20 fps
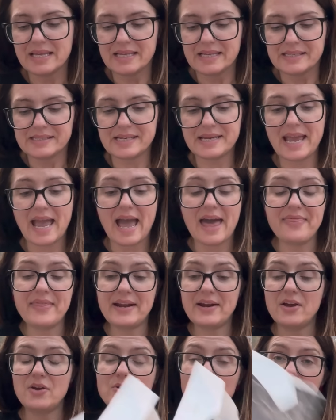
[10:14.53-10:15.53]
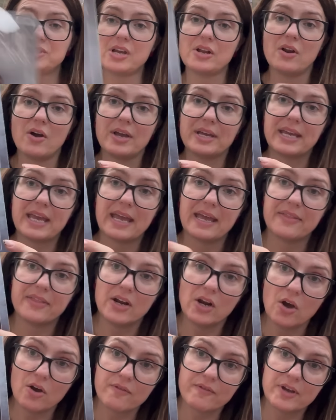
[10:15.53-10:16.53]
So yeah, and then I also like it, the
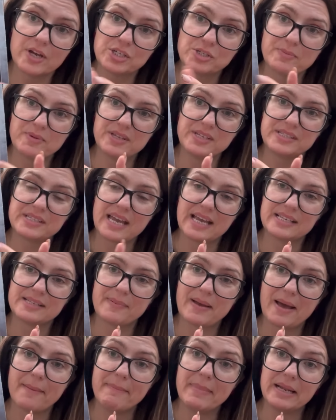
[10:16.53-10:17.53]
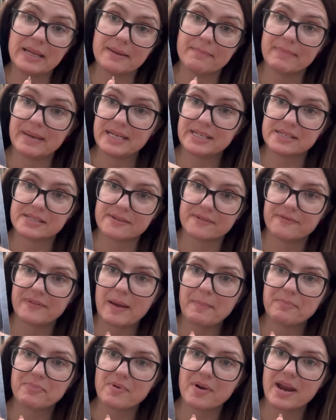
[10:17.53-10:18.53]
long version, but this takes about a million meters of
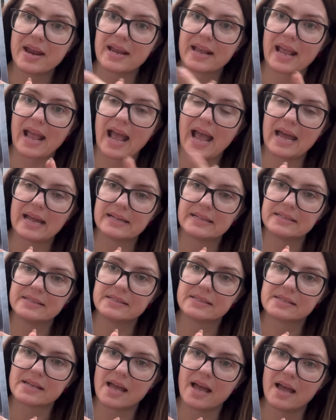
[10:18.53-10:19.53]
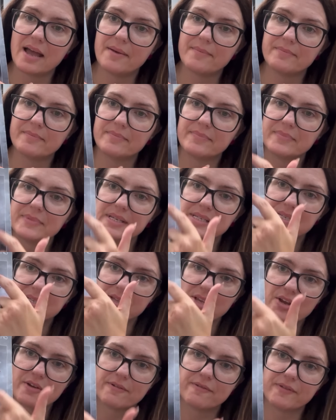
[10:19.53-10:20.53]
fabric, and this is
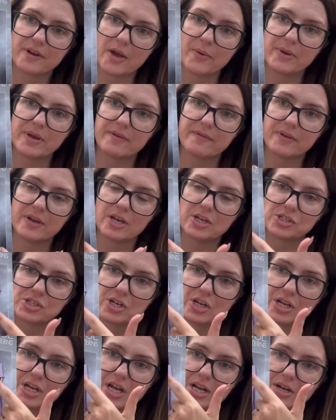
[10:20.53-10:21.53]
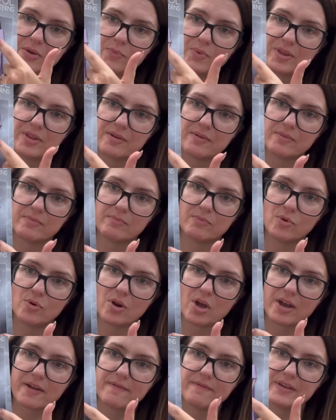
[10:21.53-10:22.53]
like a flowier version, right, with a more
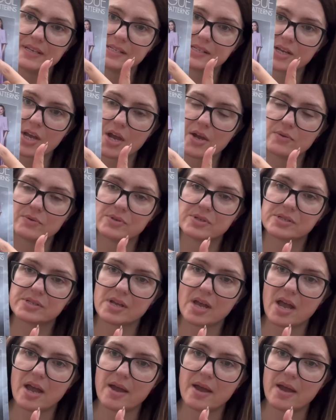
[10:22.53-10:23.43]
like a viscose